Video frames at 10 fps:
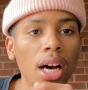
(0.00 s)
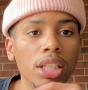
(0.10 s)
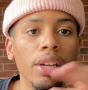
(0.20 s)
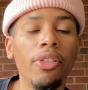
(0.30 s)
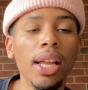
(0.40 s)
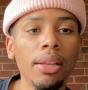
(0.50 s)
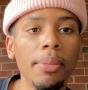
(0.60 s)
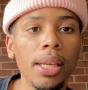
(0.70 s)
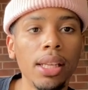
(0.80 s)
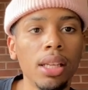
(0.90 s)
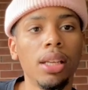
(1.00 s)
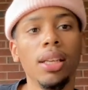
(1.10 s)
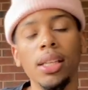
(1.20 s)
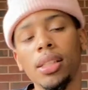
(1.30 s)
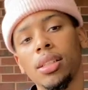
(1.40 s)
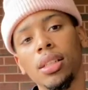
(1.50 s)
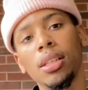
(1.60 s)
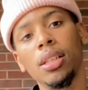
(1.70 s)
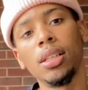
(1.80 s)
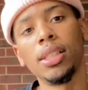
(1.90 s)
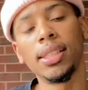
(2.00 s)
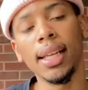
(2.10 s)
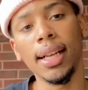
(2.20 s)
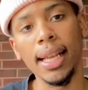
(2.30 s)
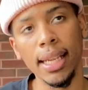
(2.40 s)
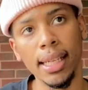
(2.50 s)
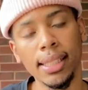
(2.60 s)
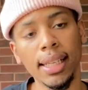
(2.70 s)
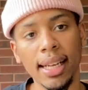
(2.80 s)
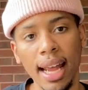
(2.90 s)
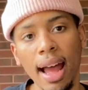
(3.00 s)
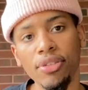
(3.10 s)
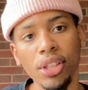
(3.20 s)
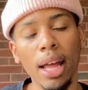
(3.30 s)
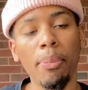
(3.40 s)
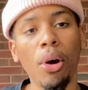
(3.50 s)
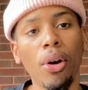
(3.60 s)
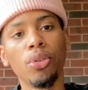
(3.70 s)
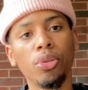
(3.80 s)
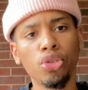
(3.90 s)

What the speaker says: development is the second half to that part.